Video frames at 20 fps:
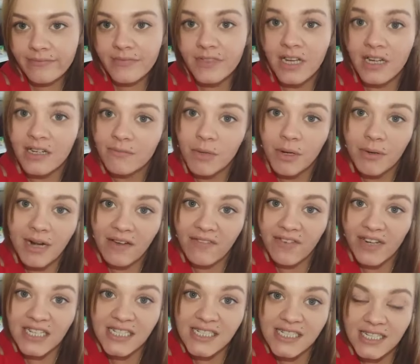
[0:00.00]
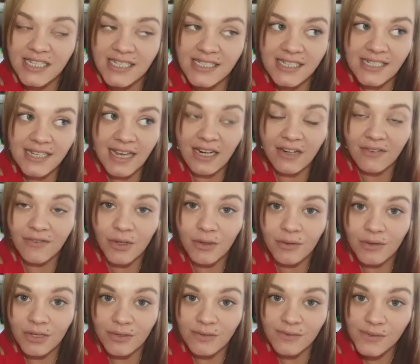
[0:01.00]
I won't have any sins, as I had a few
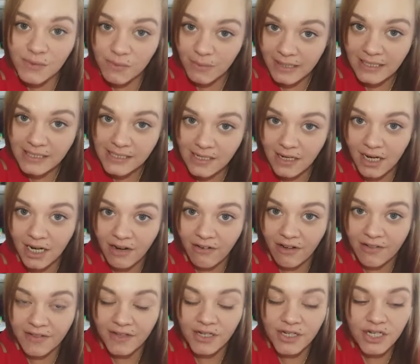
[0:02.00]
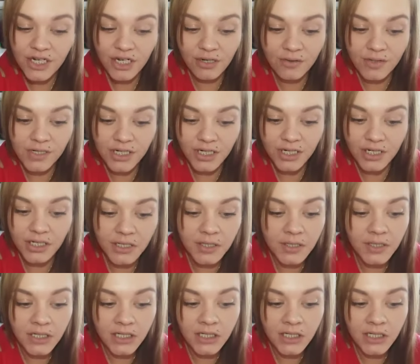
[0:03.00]
of those sweets earlier on that I showed you.